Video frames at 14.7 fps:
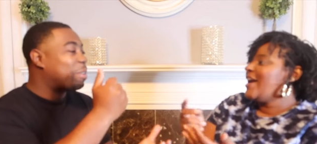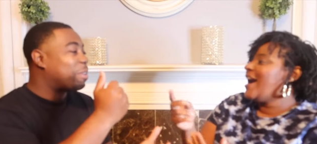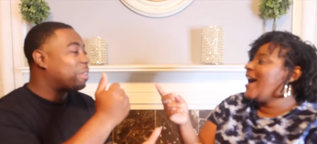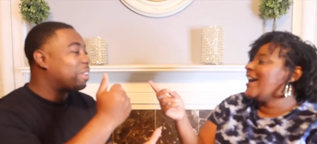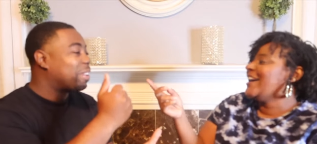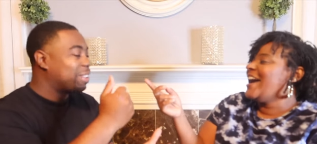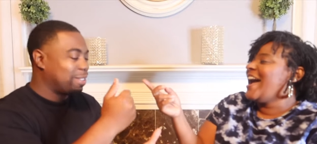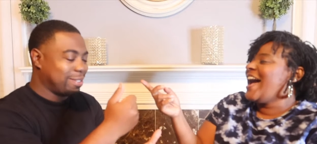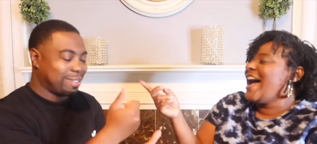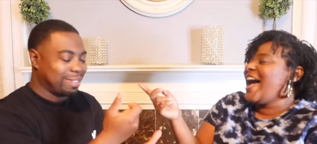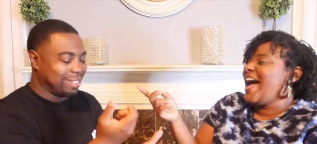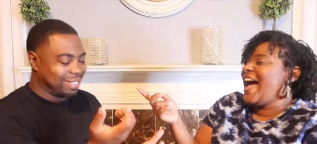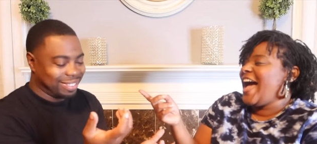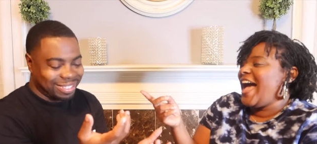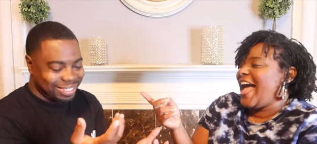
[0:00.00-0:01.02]
Speaker 1: -uh.
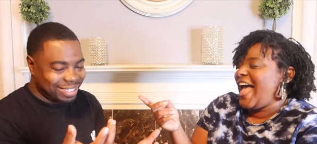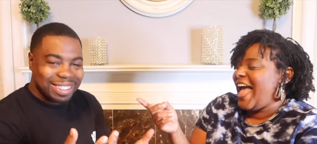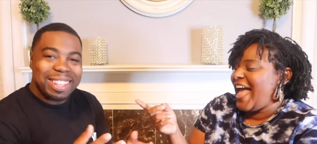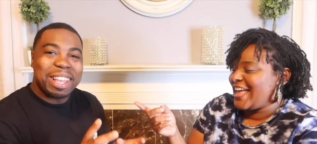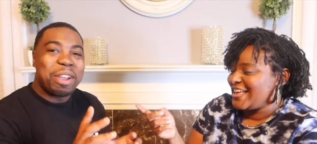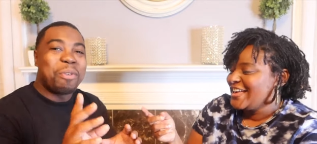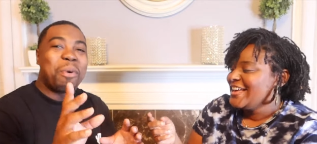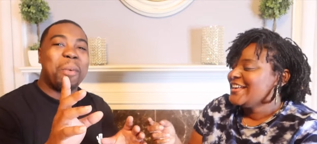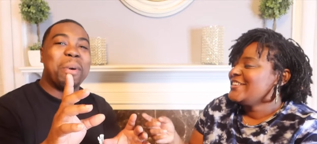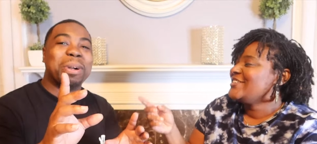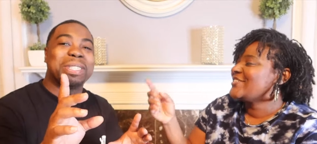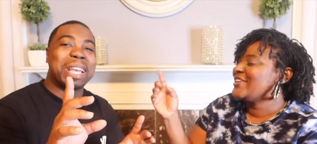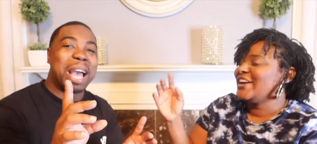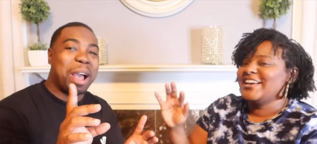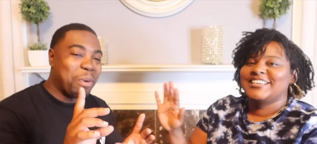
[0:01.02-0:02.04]
One more
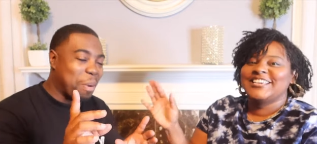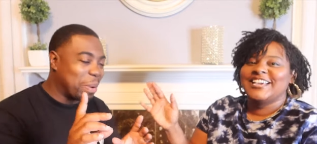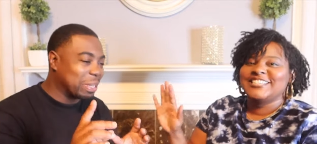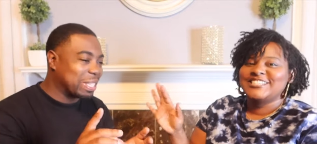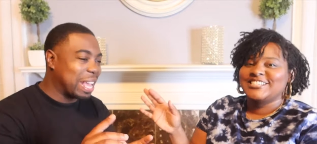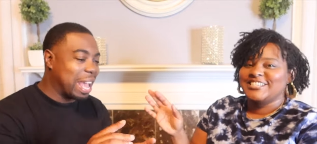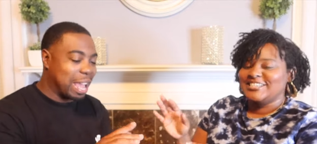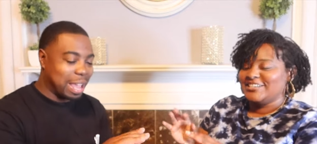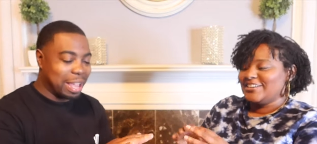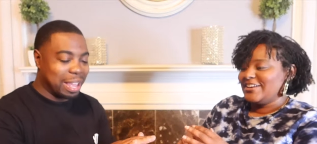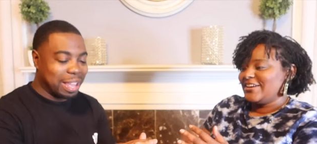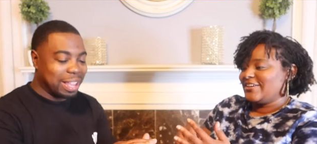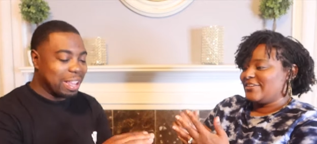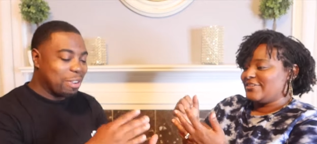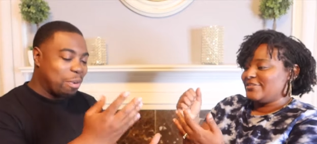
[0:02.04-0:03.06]
time, one more time.
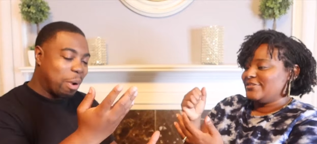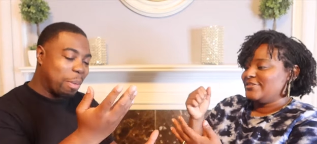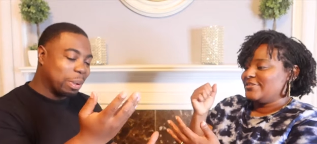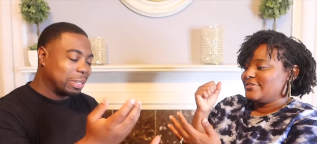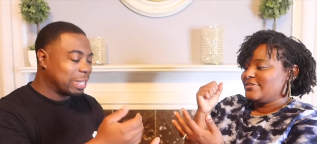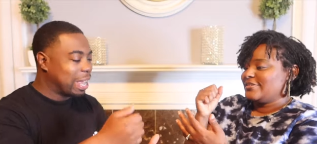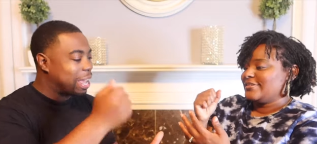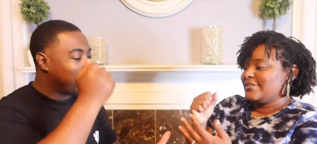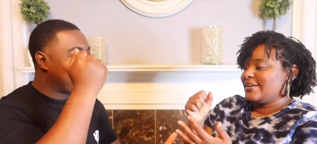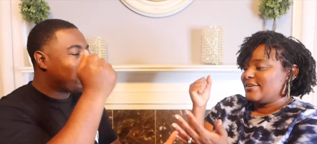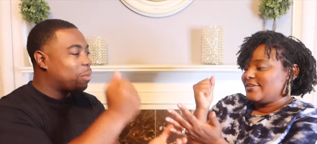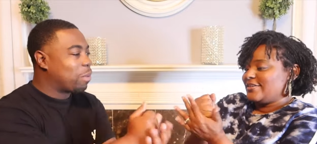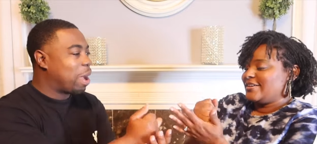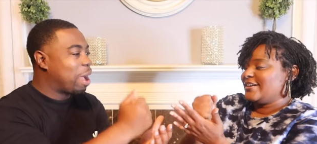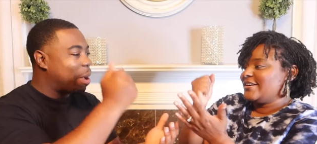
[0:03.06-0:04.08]
Oh. one more time. Right.
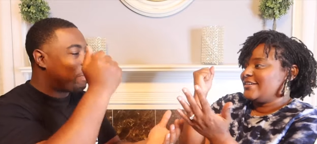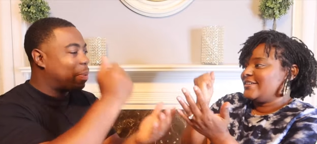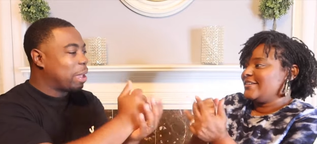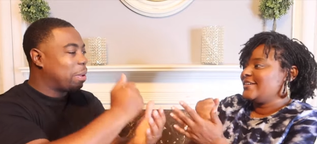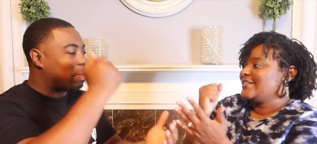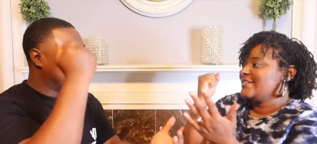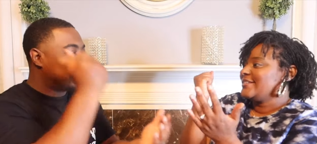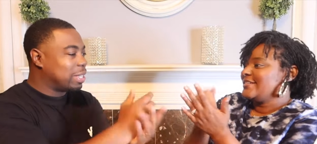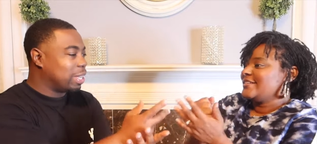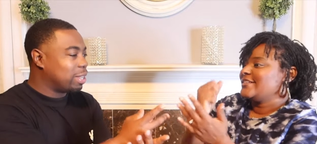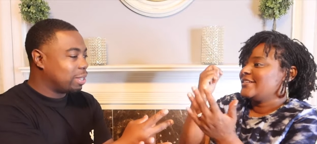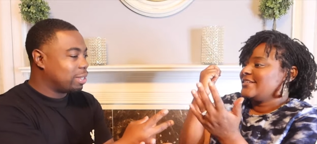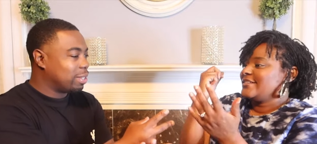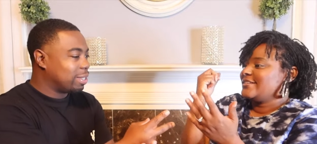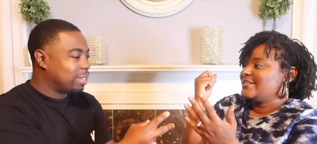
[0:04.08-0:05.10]
Rock, paper,
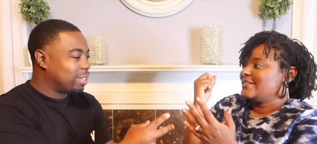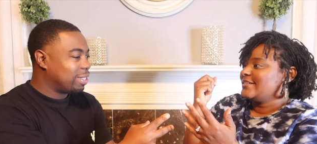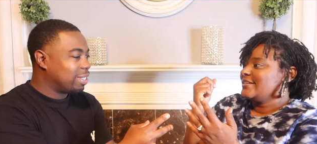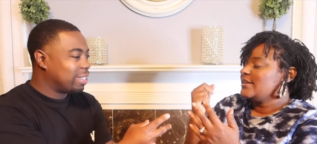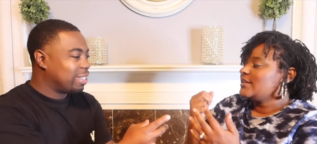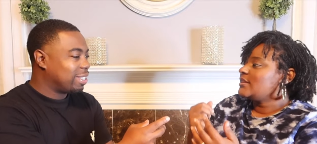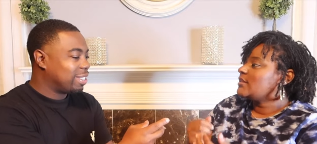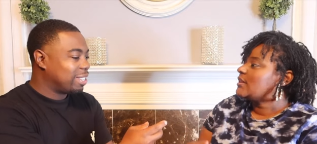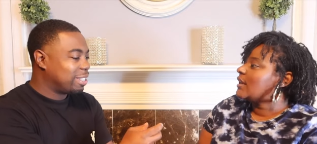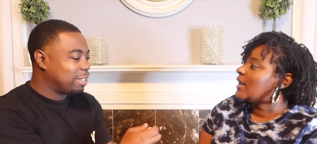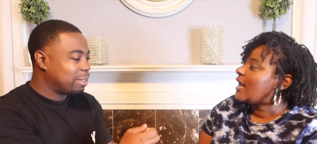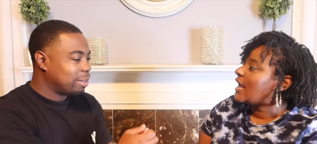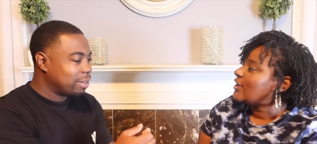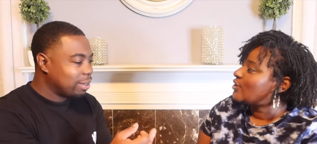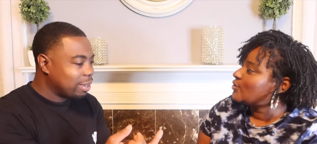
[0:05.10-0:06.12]
scissors.
Speaker 2: That
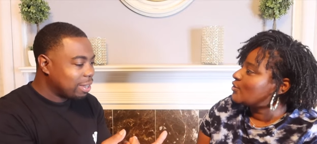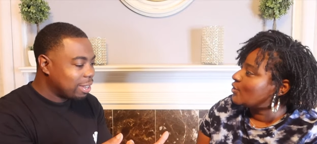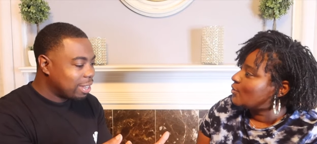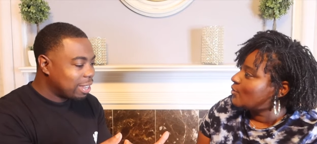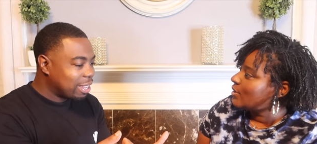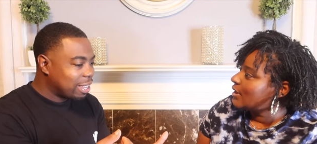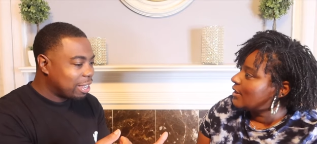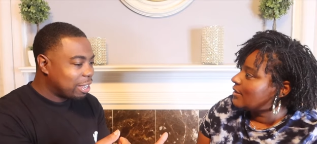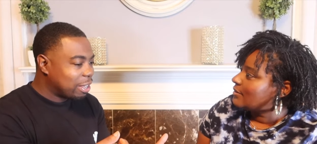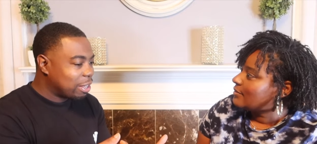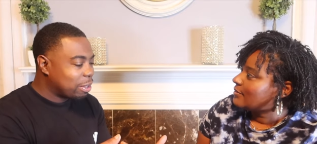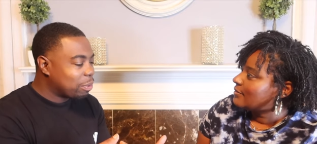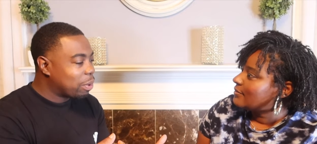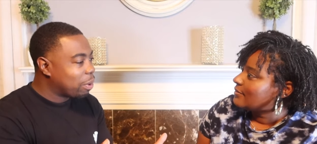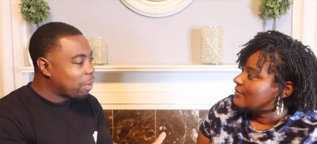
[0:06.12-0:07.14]
how you do it?
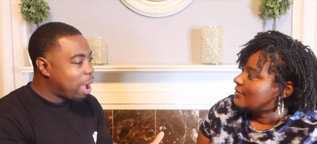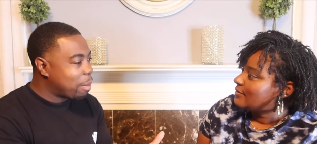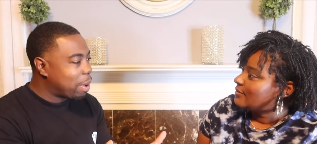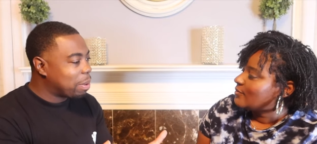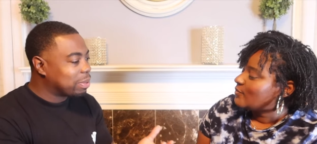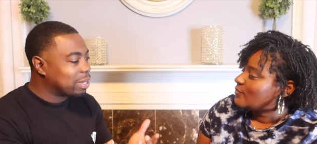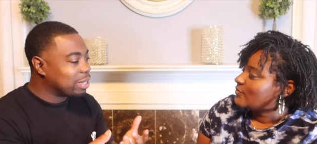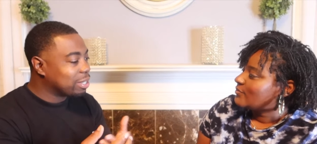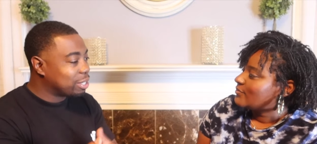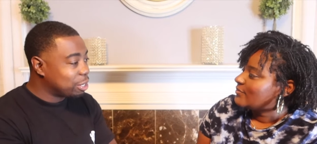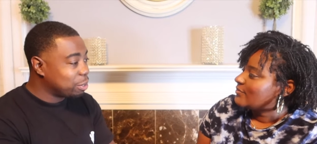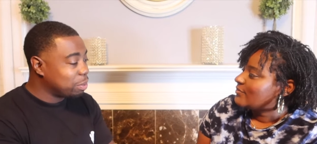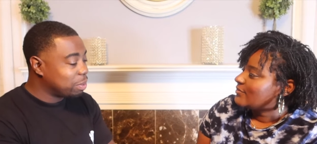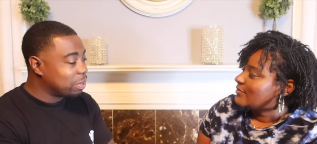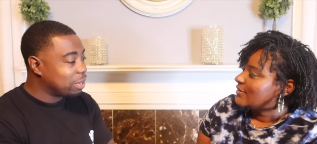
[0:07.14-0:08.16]
Speaker 1: What, rock, paper, scissors,
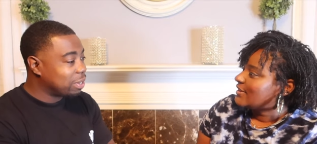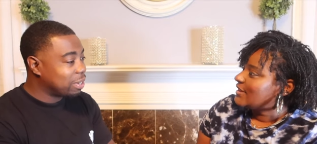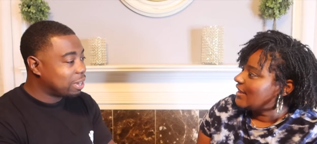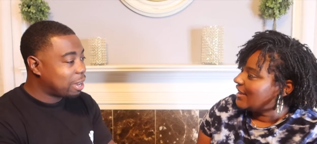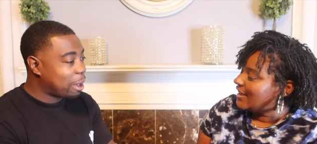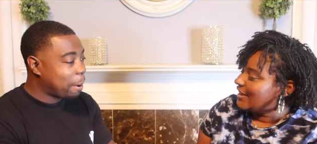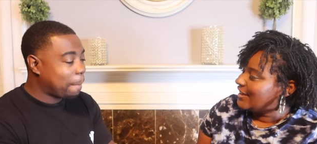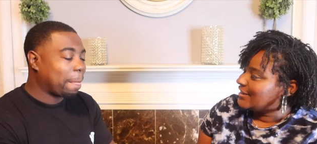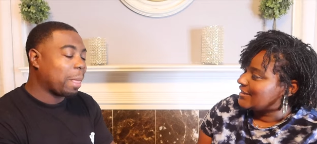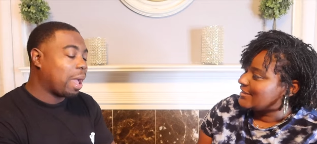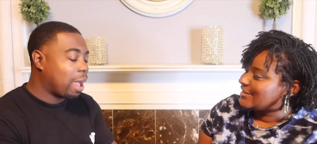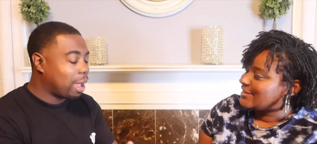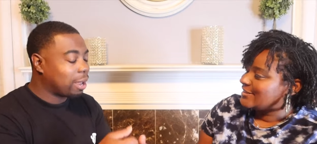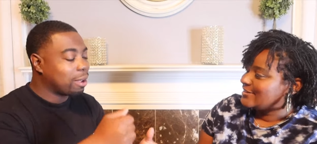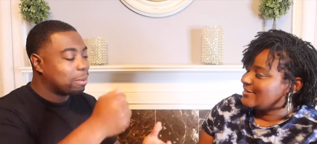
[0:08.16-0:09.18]
shoot? Yes. All
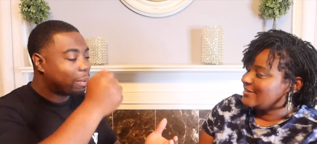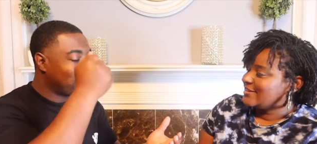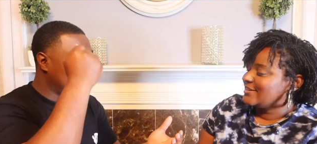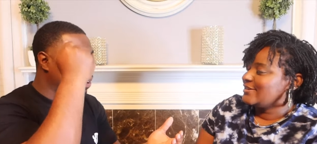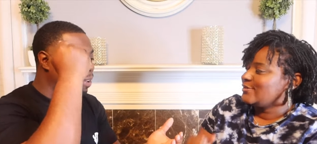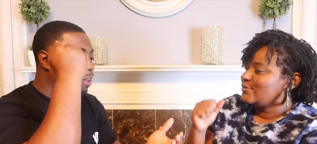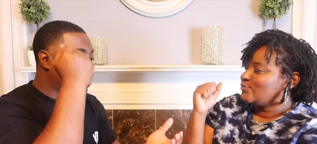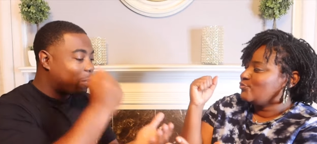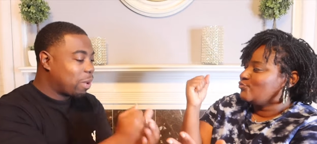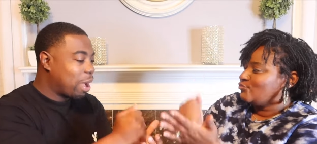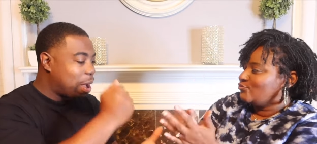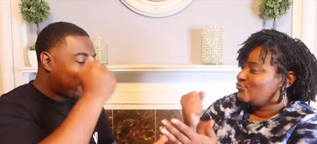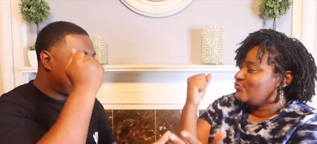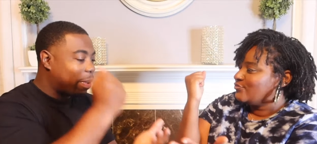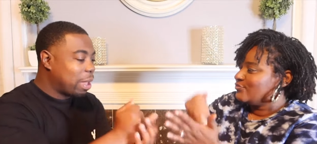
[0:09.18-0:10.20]
right, come on.
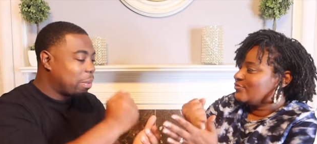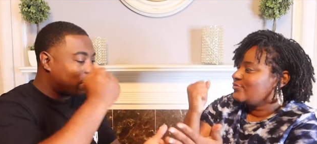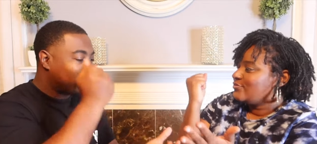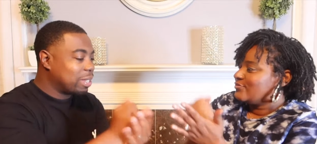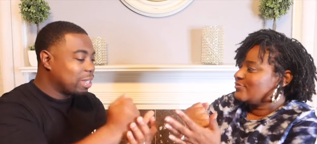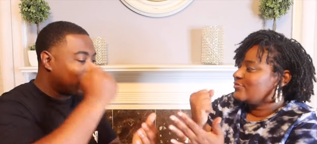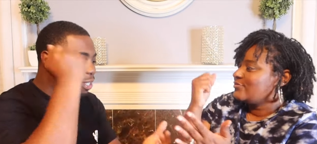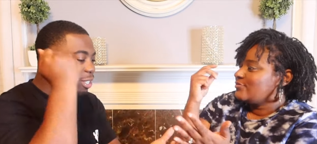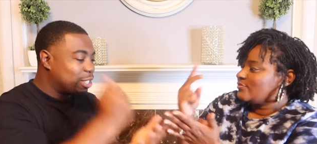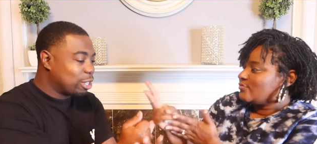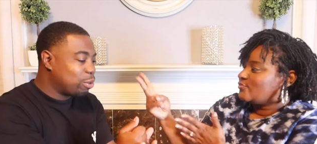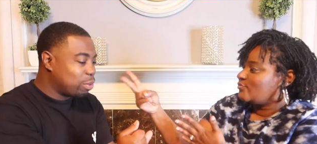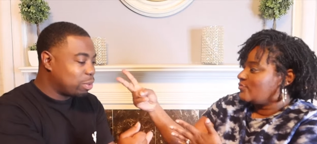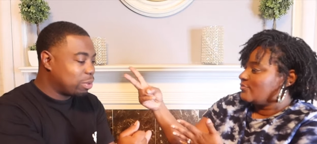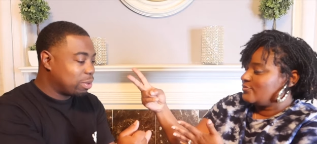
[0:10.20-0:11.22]
Rock, paper, scissors,
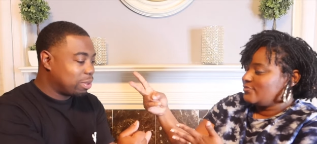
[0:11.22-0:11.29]
shoot.